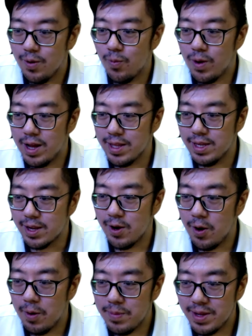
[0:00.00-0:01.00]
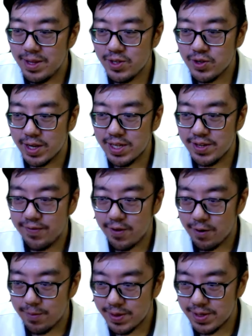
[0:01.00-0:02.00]
what are the common
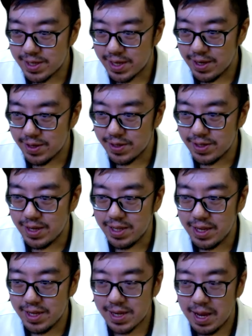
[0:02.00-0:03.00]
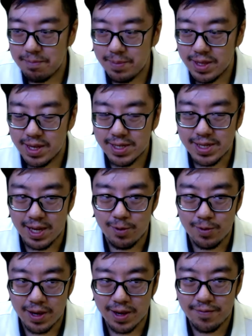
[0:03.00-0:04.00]
transferable skills that these companies are
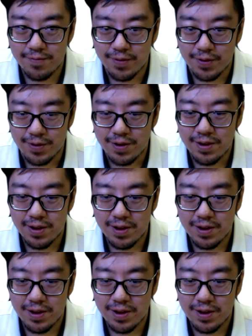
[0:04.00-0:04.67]
looking for?